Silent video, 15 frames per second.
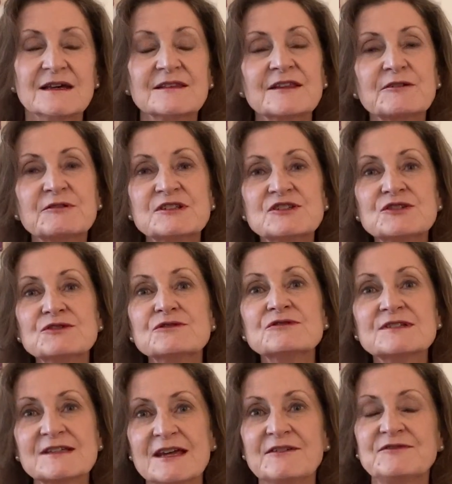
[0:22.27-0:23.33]
There are 2
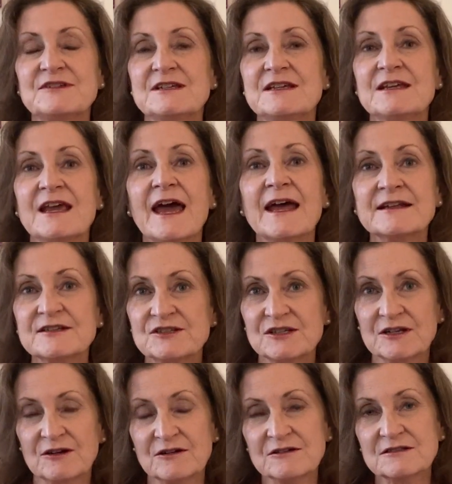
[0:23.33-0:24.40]
safety energy
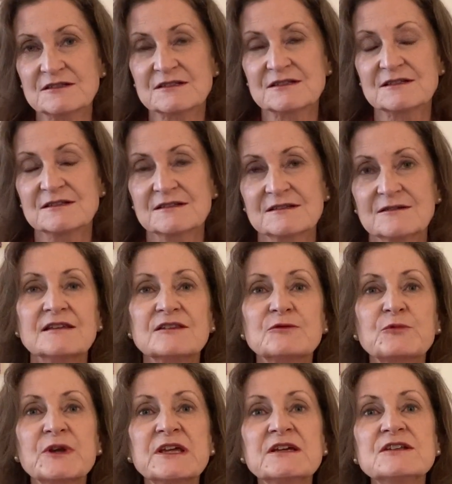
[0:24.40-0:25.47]
locks that
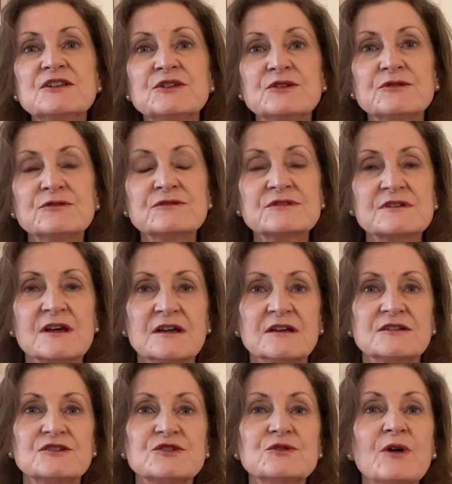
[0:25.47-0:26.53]
we can use
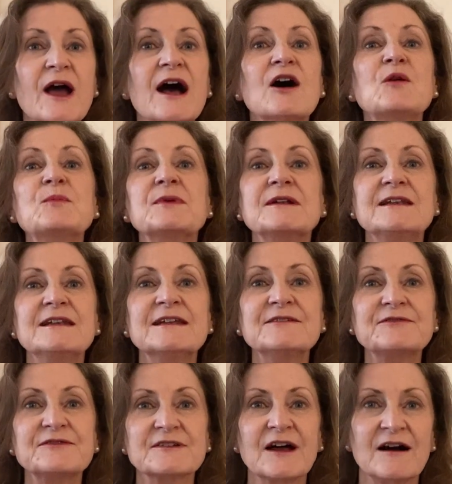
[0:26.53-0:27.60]
to help
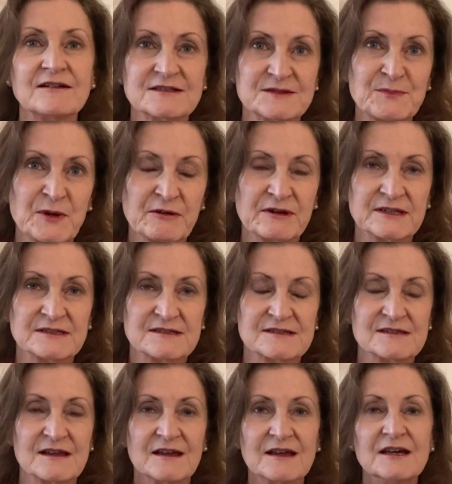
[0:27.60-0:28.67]
lift our
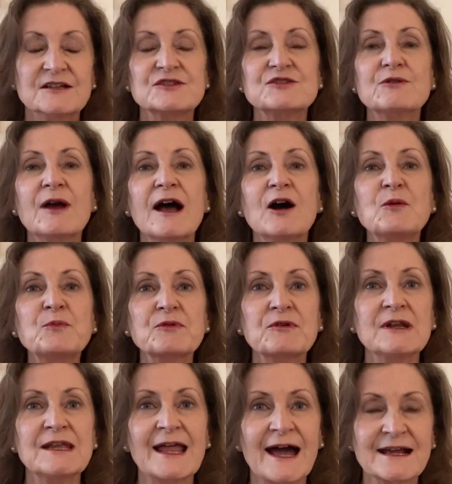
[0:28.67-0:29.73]
spirits, to help
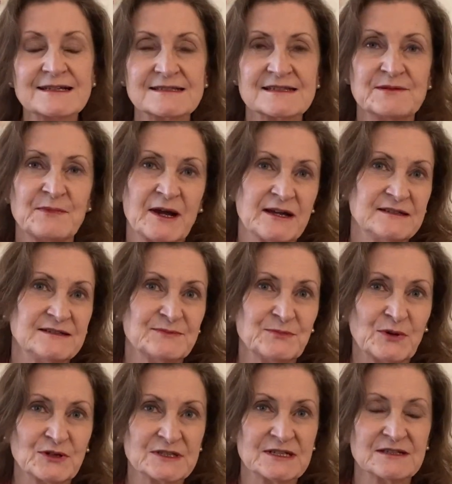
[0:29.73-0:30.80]
relax the mind and
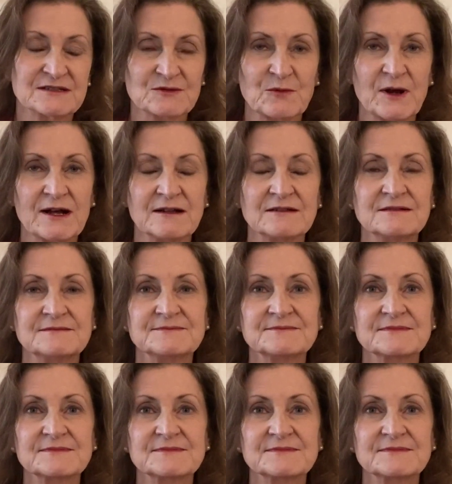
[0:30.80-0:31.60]
body as well.